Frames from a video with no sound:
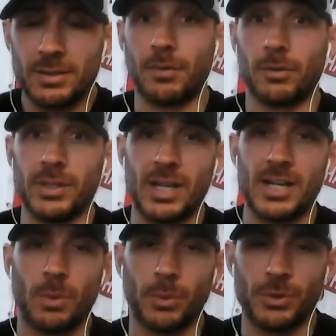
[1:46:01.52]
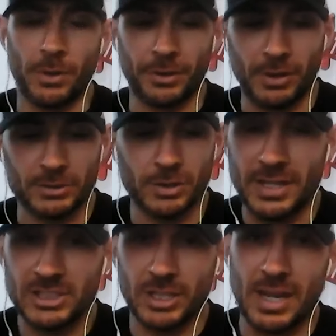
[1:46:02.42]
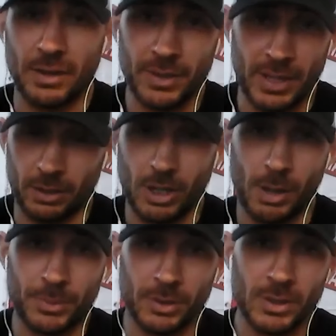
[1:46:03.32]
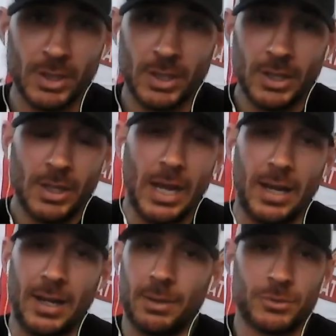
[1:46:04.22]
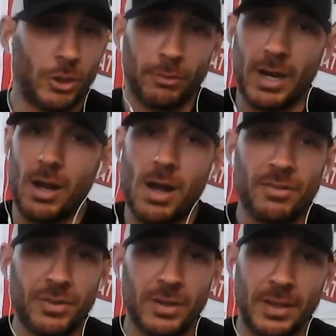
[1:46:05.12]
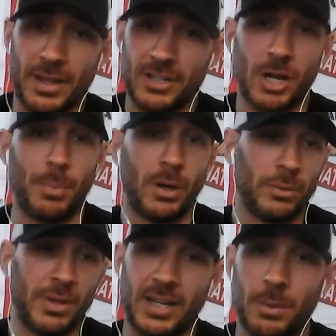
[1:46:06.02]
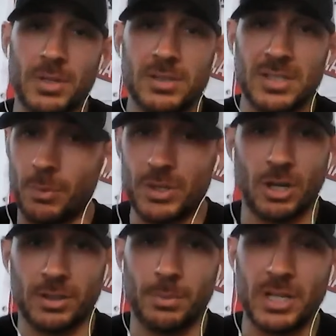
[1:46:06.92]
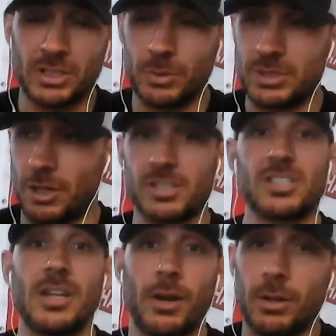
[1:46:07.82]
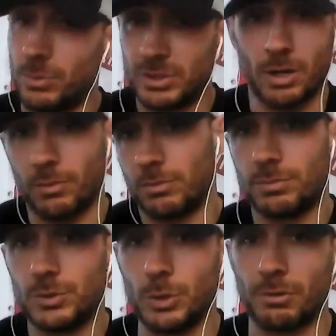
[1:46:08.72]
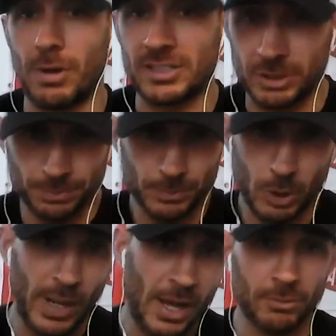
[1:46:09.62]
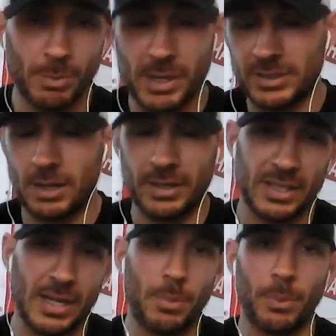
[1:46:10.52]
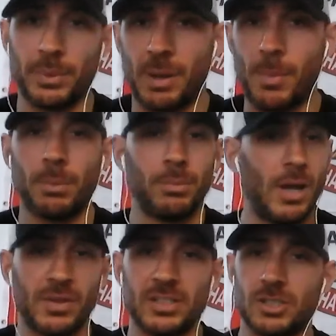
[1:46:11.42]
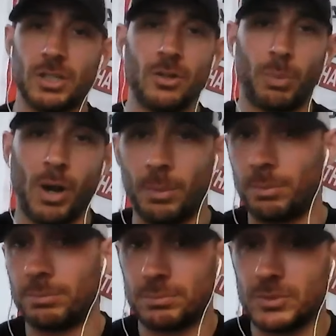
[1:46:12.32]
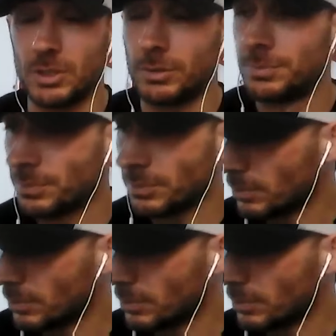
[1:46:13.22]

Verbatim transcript: never realize what we're doing on the ground. So they shut down the helicopter, turn it right off, and they jump out and they come and see, and we start the mission, we start the scenario, start doing the rescue, go down, rappel down, get the guy, but we'll come up, everything's good, no problem, you know,